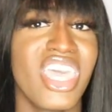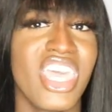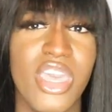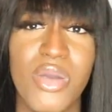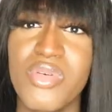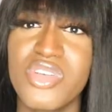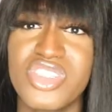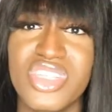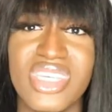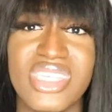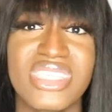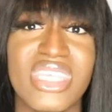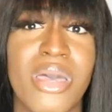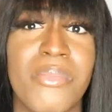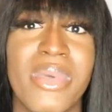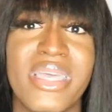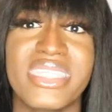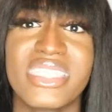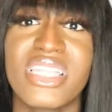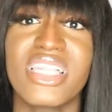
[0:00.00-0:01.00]
it was just a,
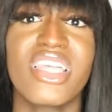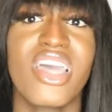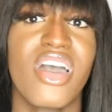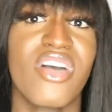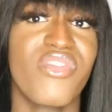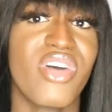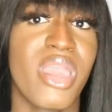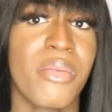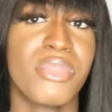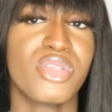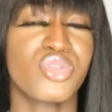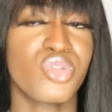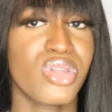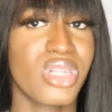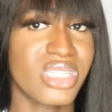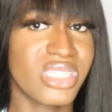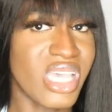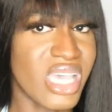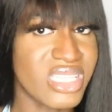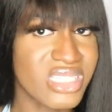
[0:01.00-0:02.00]
basically a fight
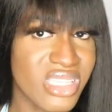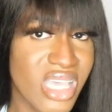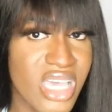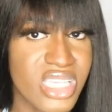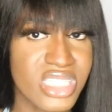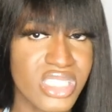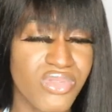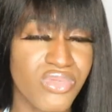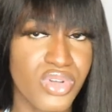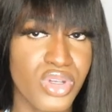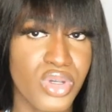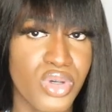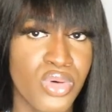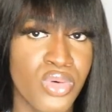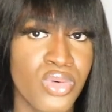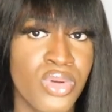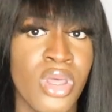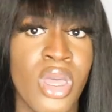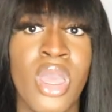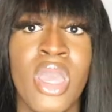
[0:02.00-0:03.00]
between the
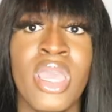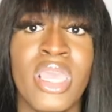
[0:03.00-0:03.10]
testosterone